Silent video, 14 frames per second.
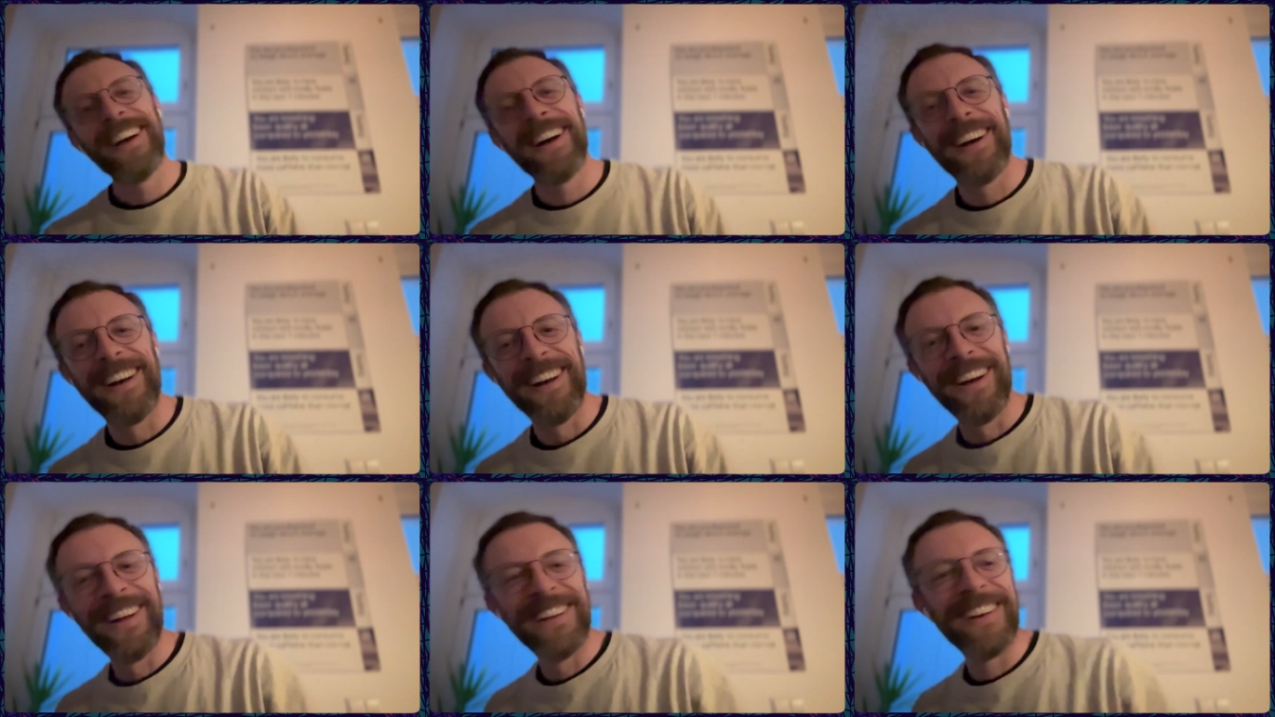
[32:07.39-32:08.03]

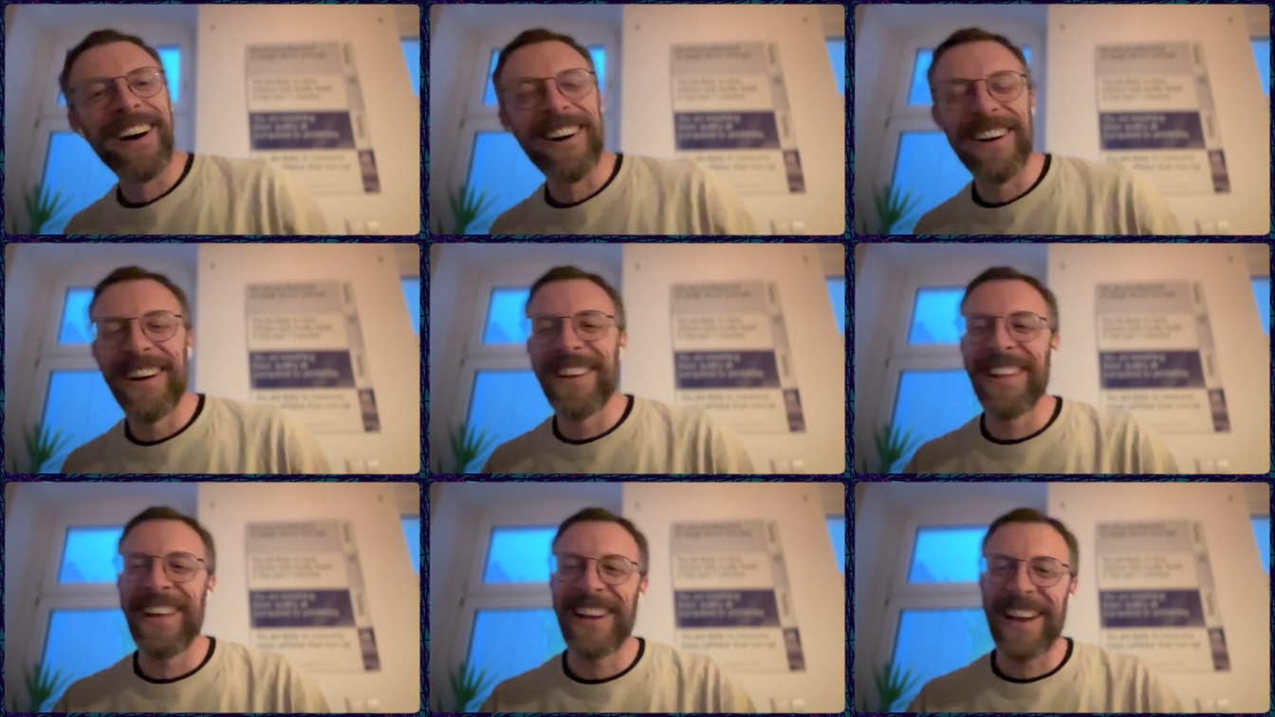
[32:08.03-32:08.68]
No,
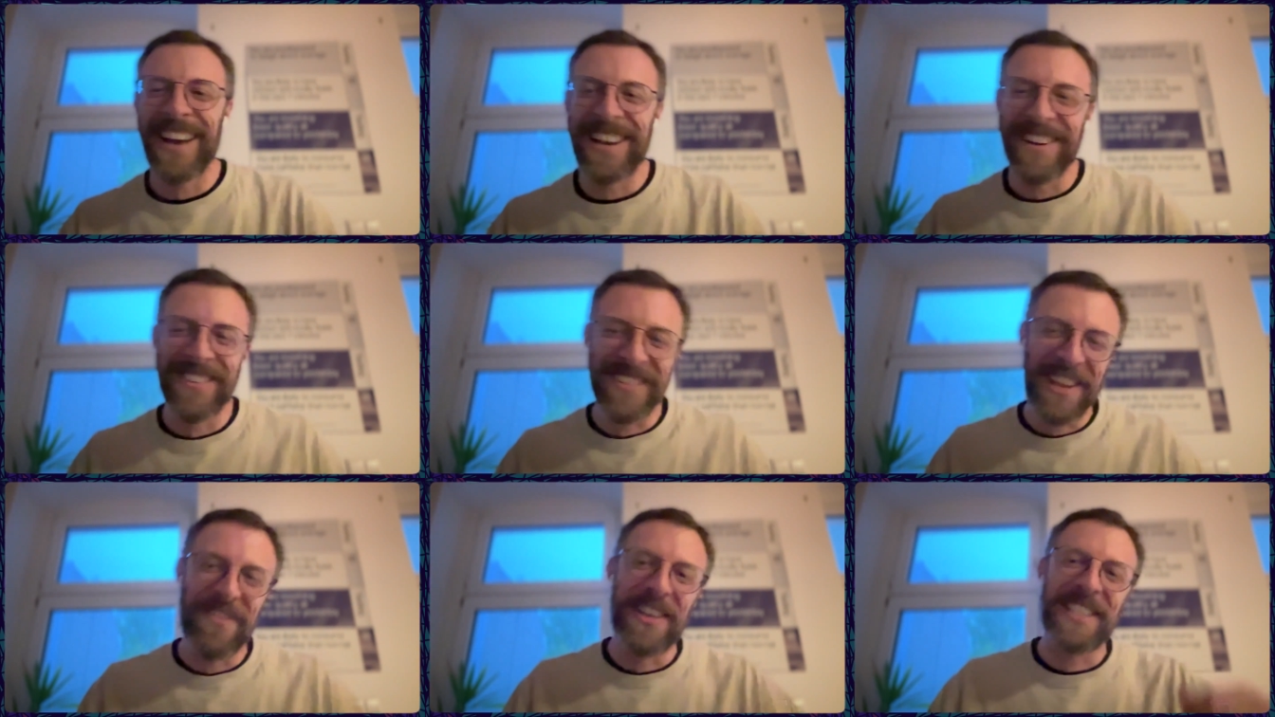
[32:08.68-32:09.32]
I don't
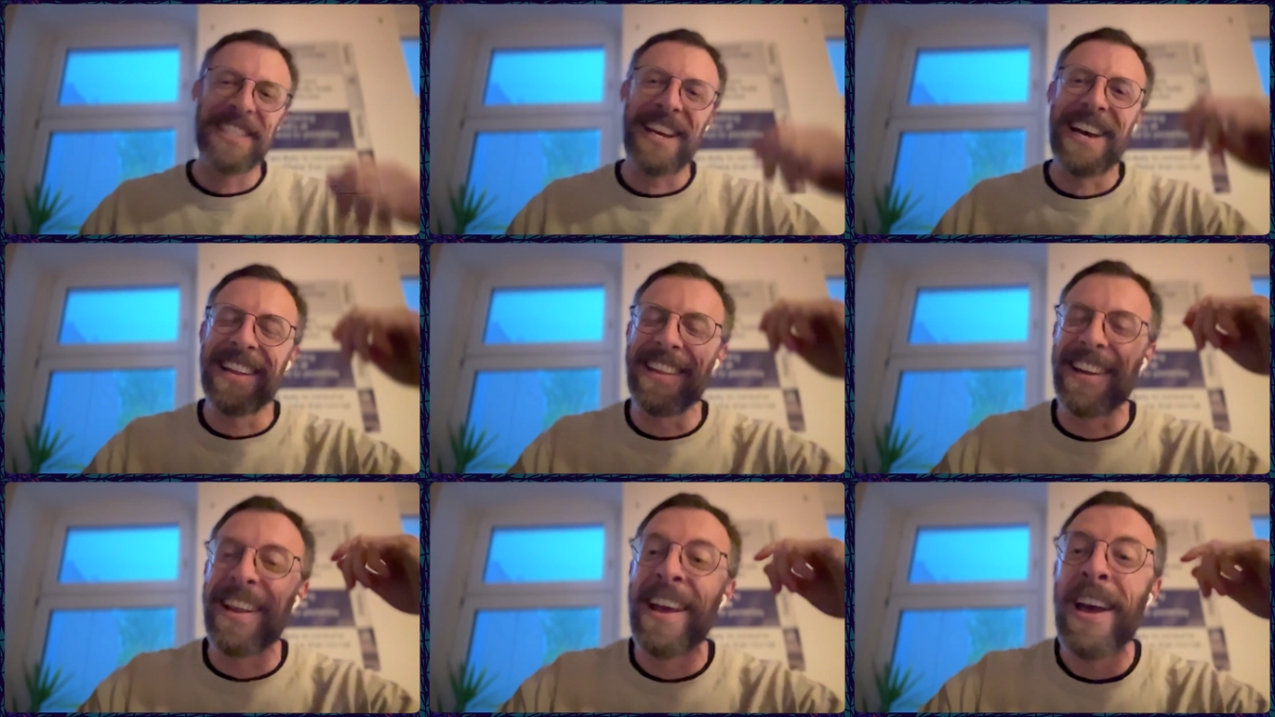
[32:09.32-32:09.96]
really have much to add
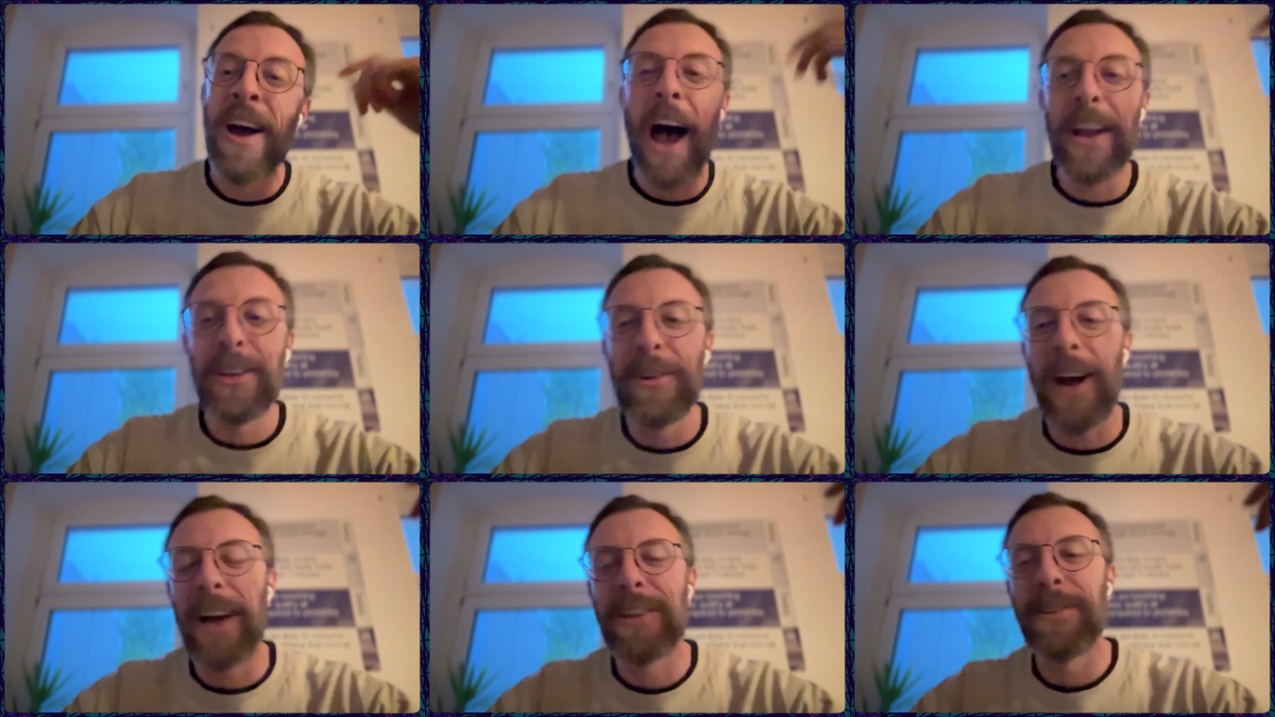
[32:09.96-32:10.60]
on that. I
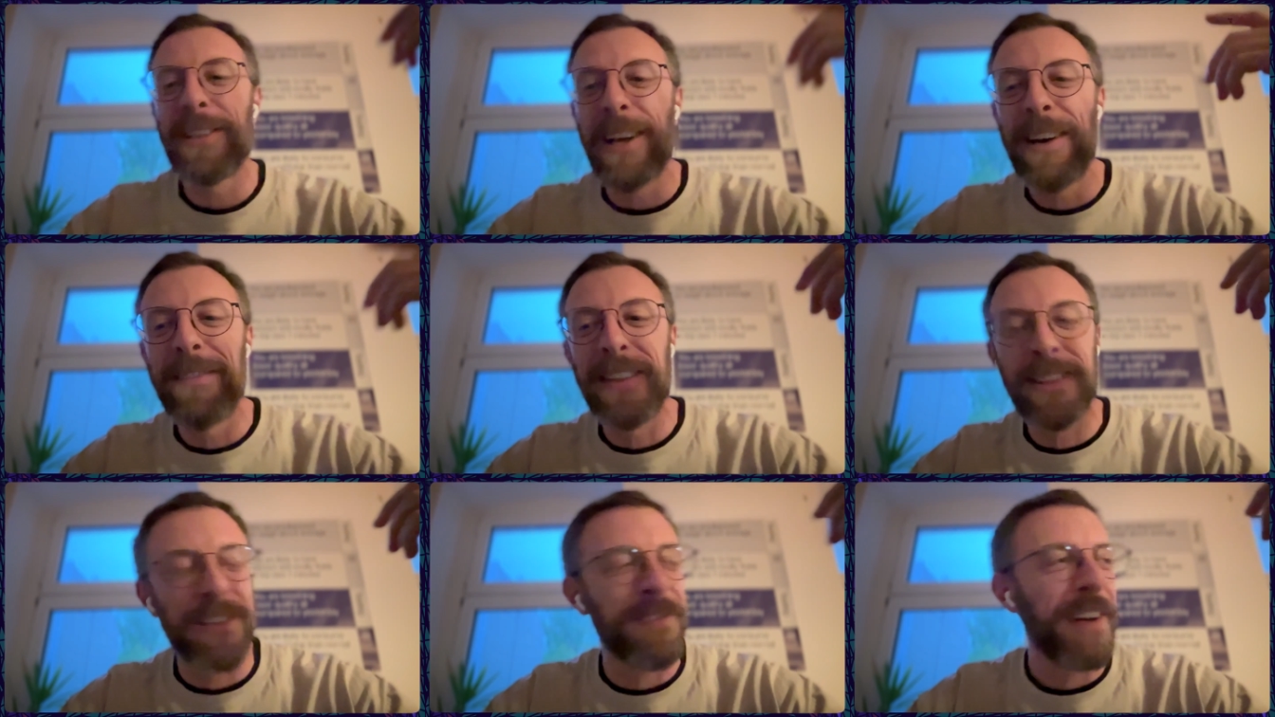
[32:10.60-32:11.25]
do
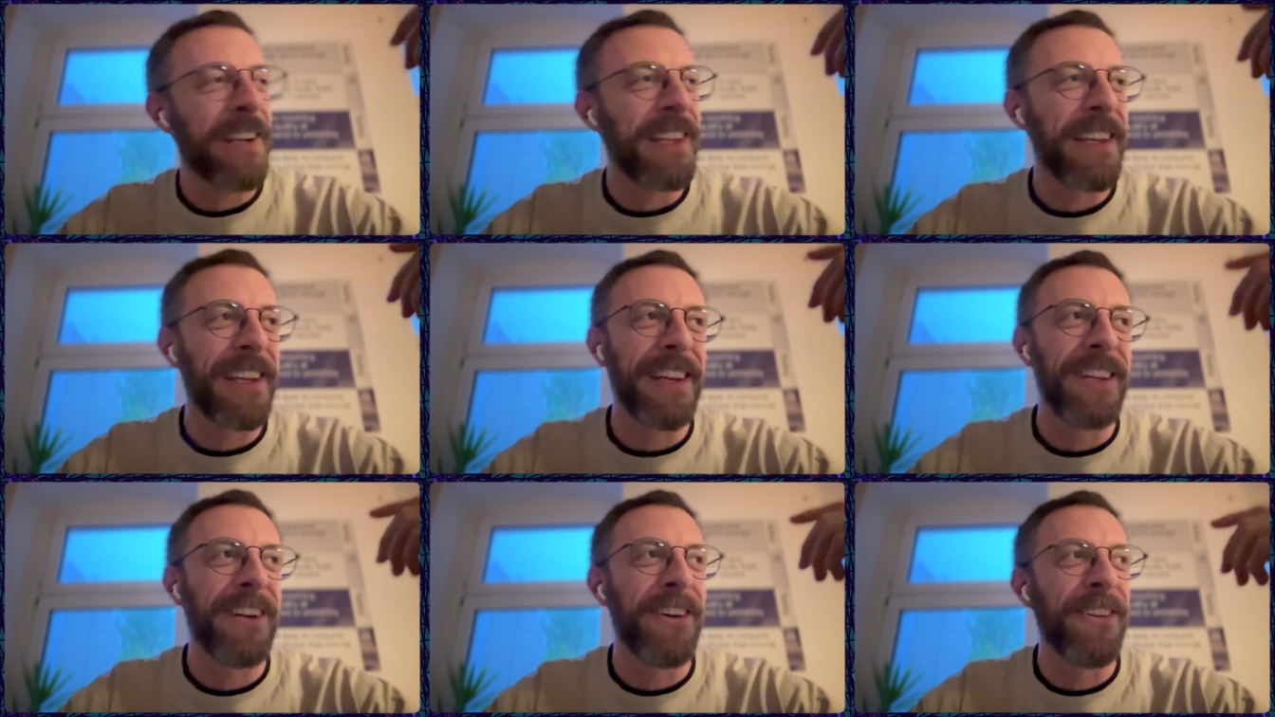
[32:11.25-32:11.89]
love that there's
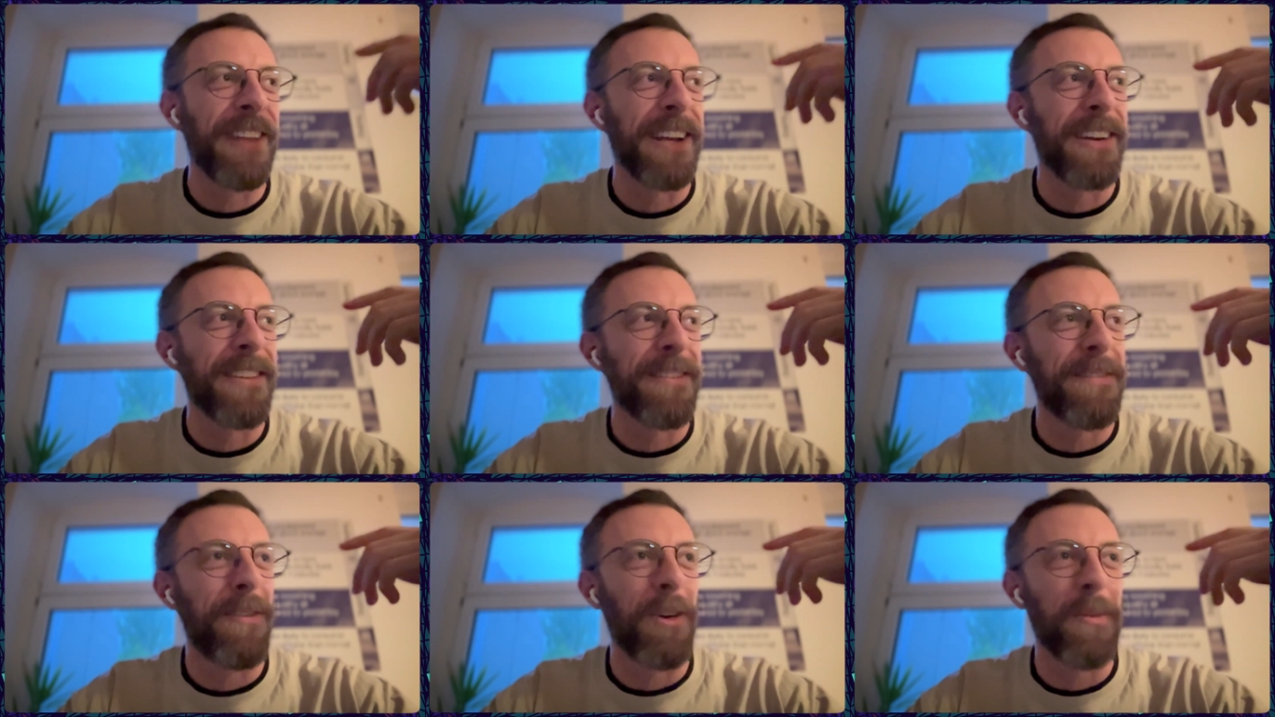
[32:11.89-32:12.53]
finally, you know, like
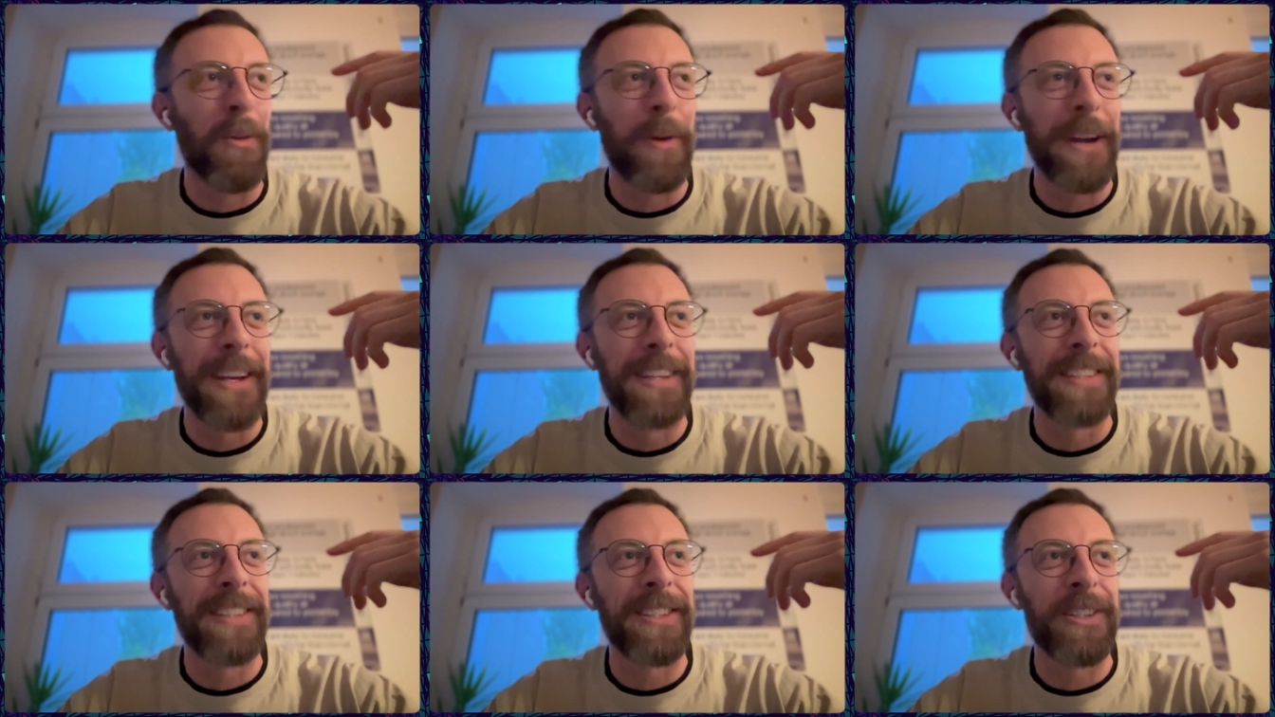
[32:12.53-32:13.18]
formal
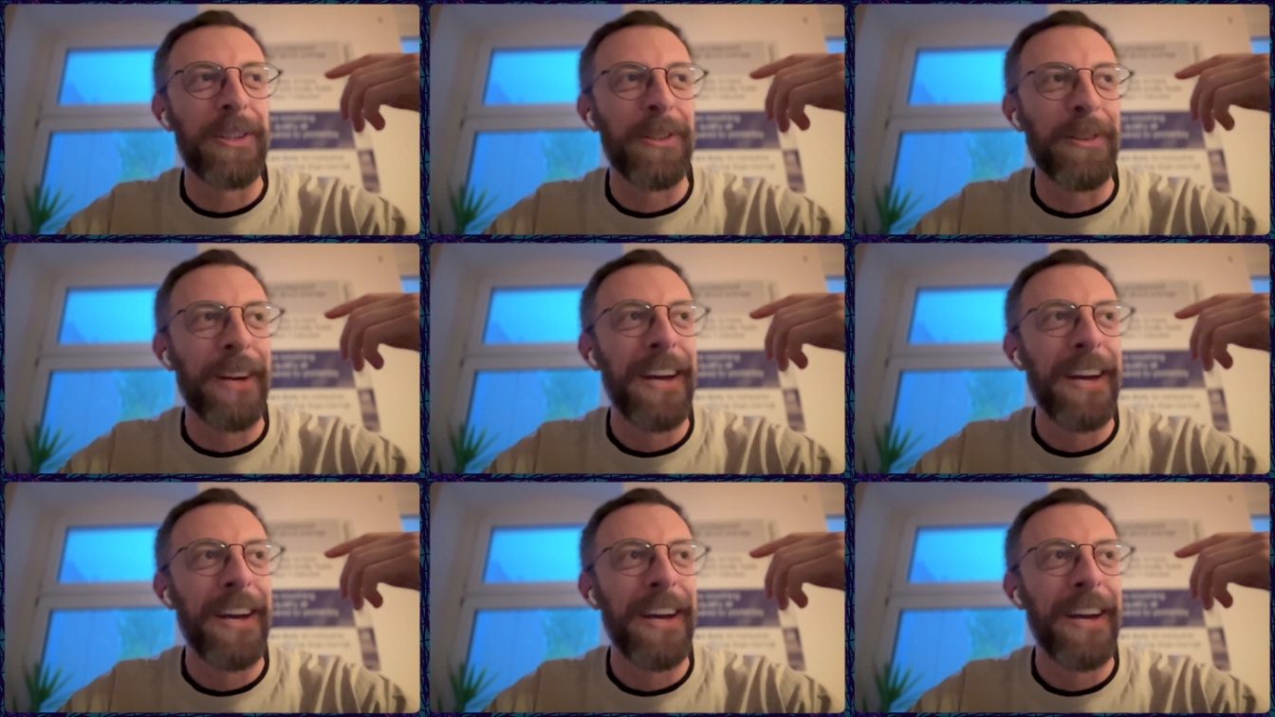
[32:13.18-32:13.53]
ways to,